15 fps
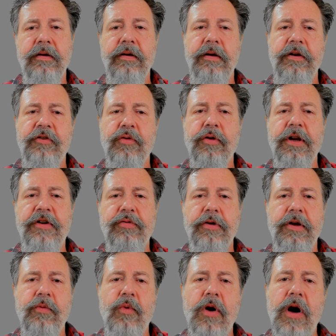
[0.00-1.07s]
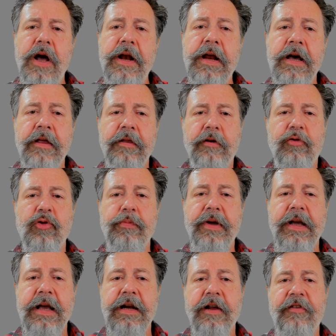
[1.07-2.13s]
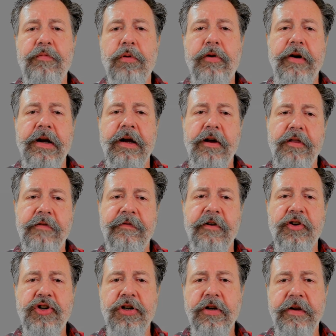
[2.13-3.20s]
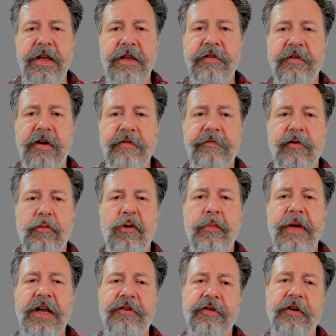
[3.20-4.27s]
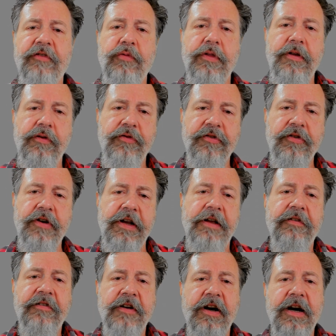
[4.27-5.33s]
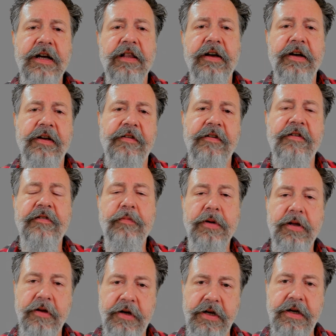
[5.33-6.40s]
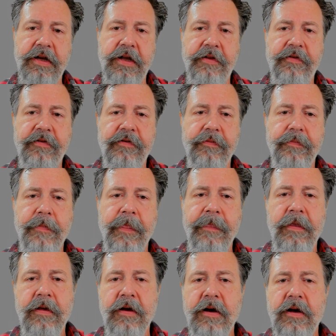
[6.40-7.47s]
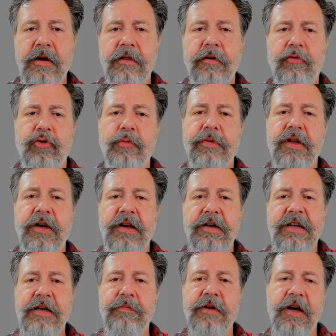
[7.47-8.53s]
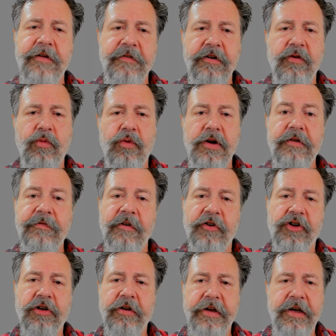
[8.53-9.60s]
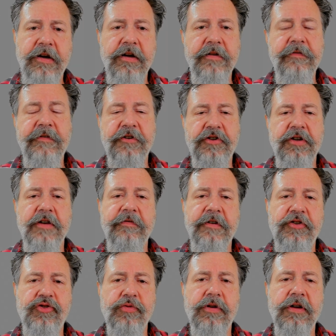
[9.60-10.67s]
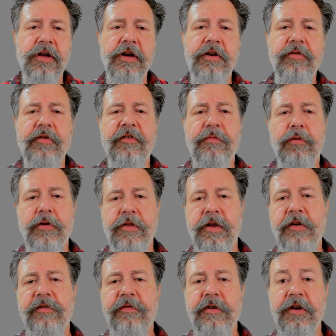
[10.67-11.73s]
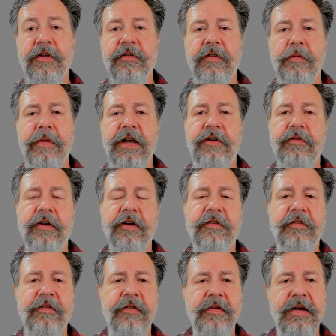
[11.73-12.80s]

In 2021, the group began exploring how the functional needs can form a matrix with user needs to highlight accessibility needs. The group did a deep dive into one functional need, vision and visual, to explore the usefulness of the matrix.